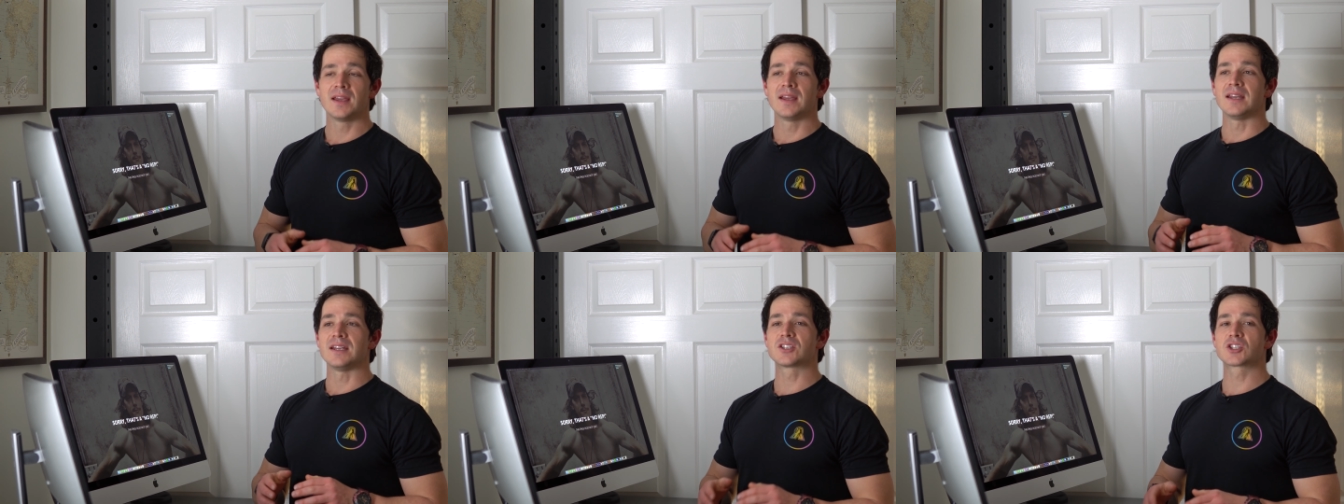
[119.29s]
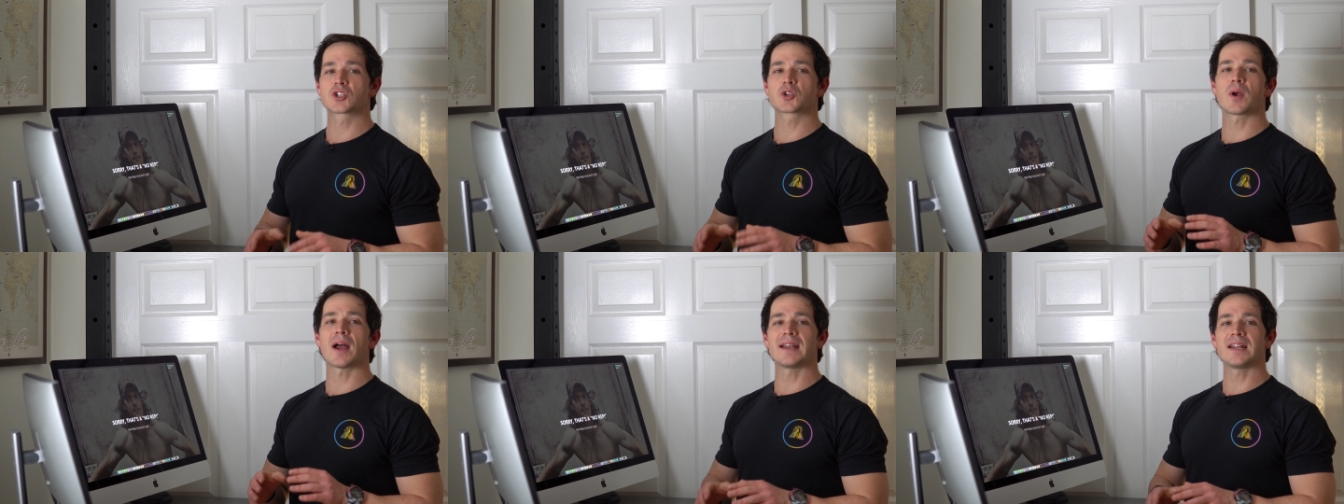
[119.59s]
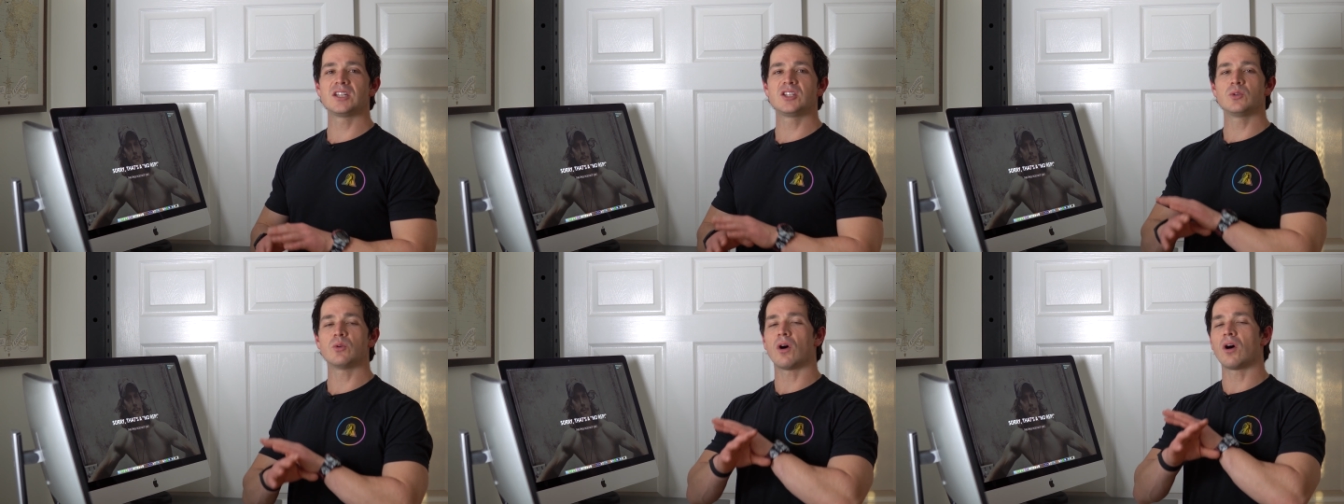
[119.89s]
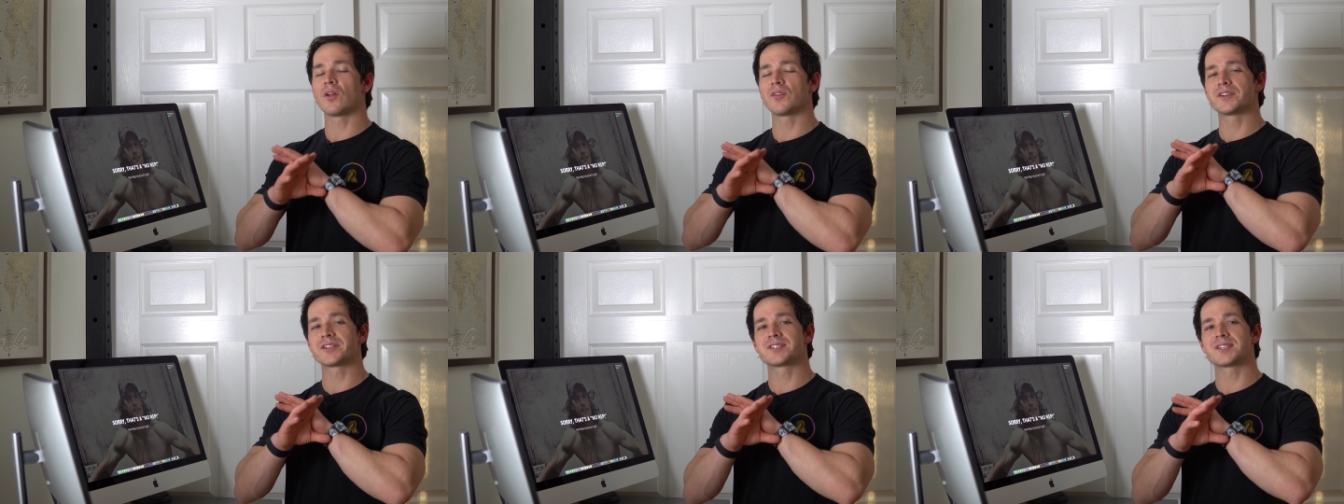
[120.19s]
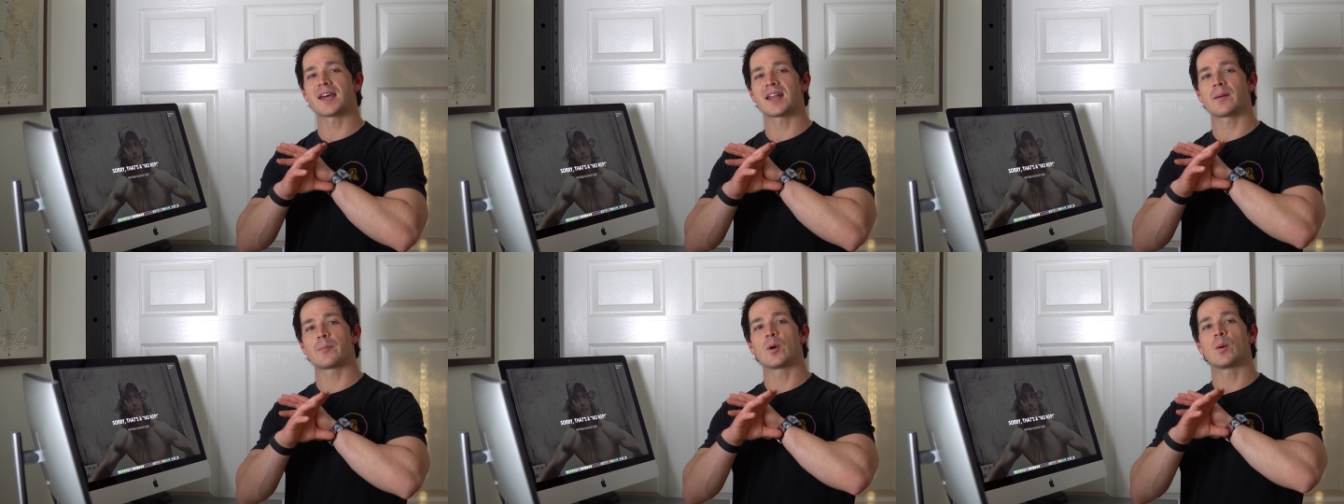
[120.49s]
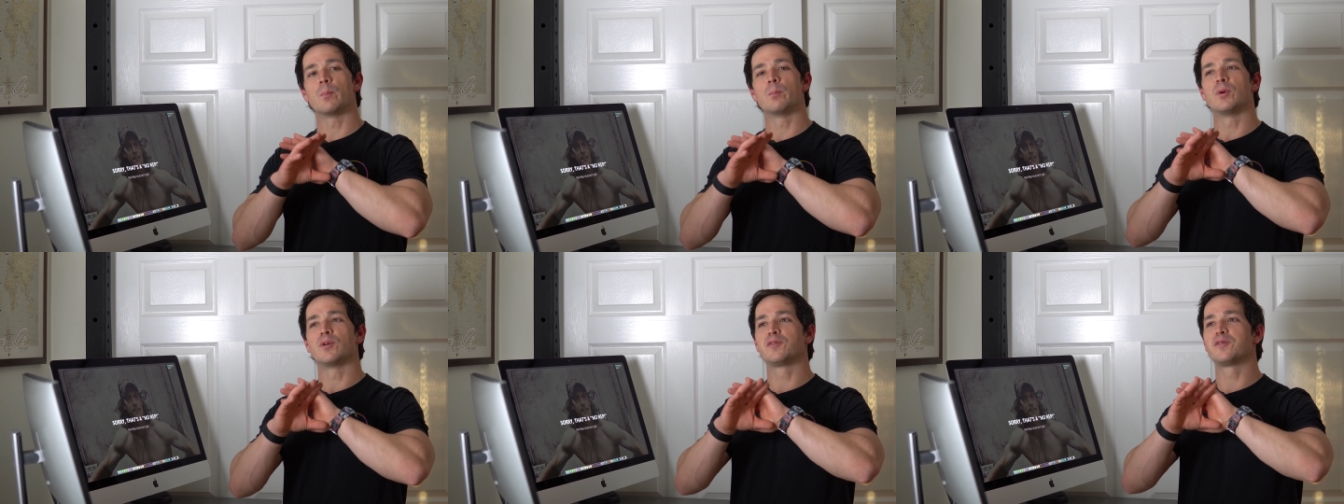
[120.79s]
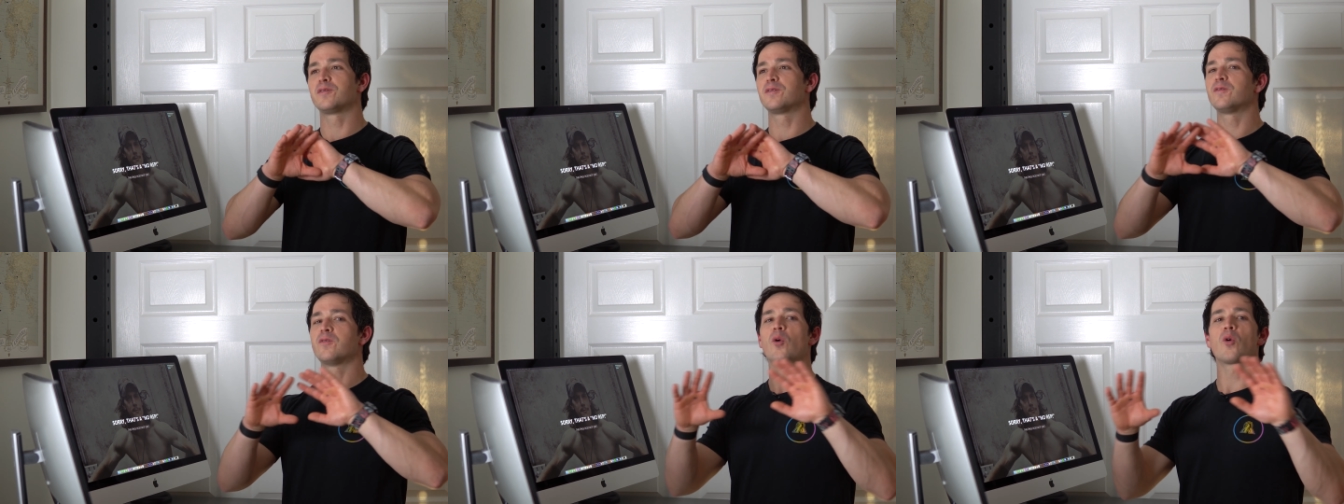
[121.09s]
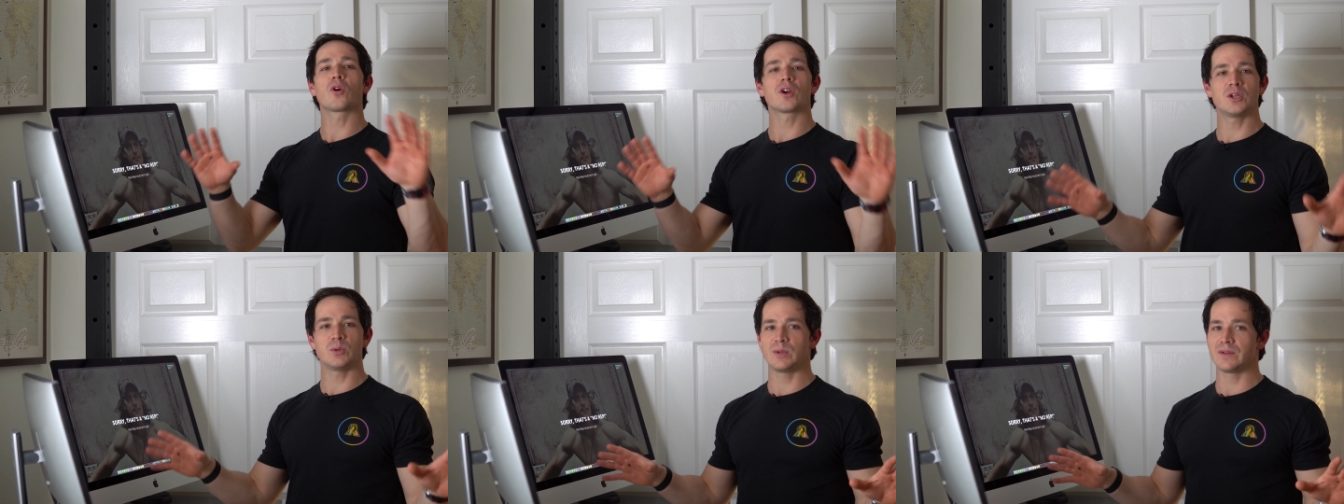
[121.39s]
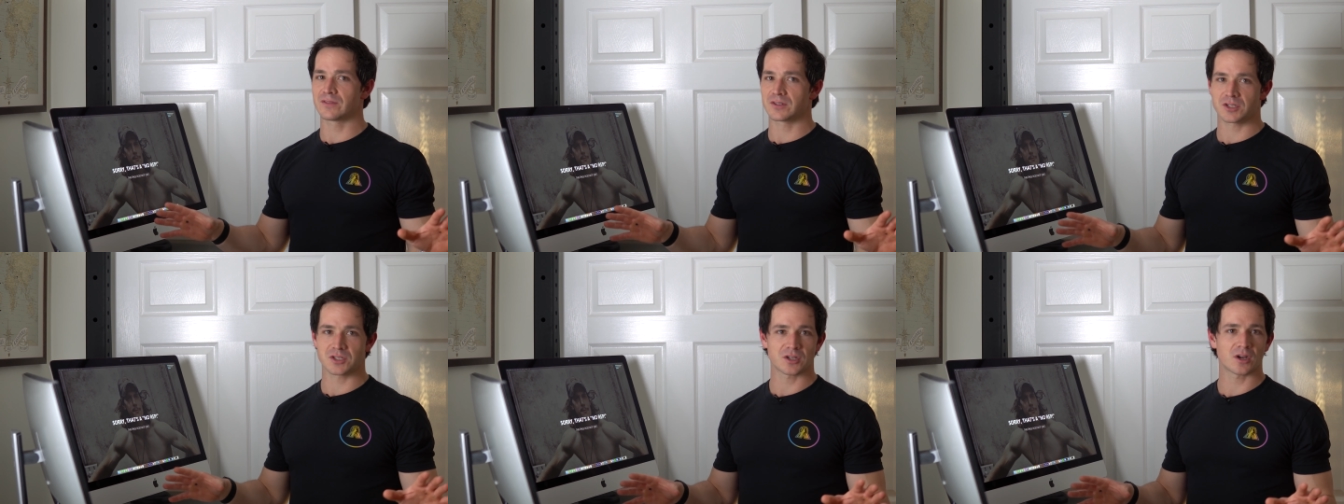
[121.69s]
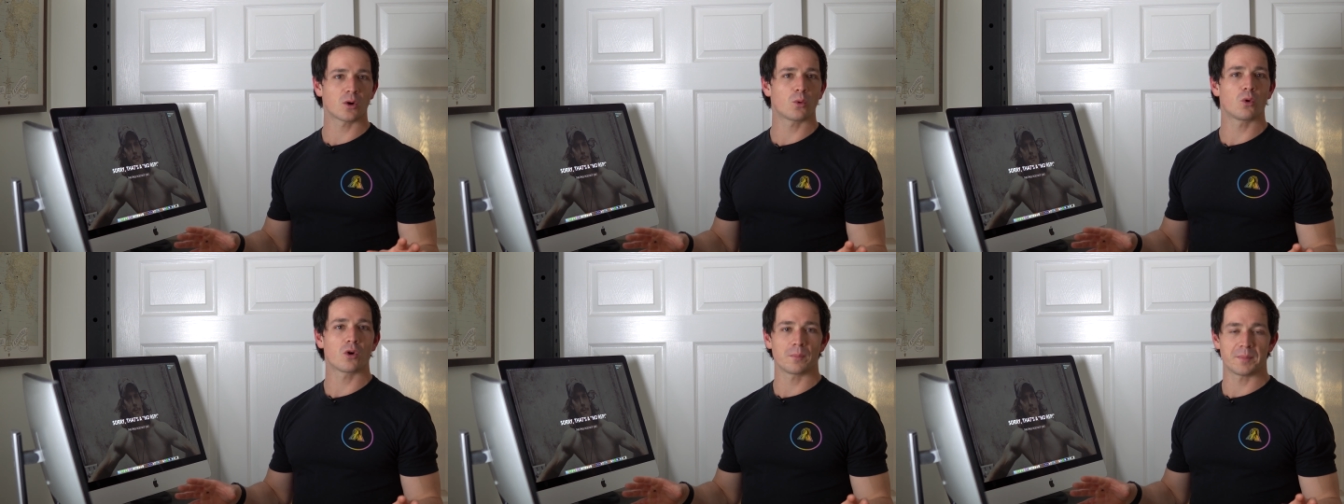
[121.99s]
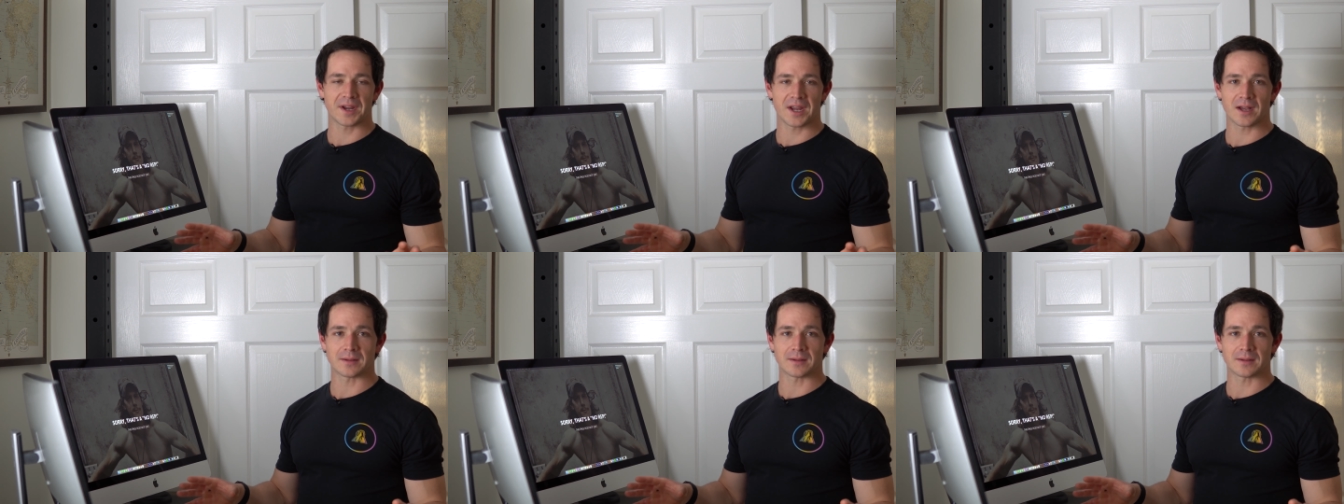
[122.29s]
is try to do all the setup before you even start warming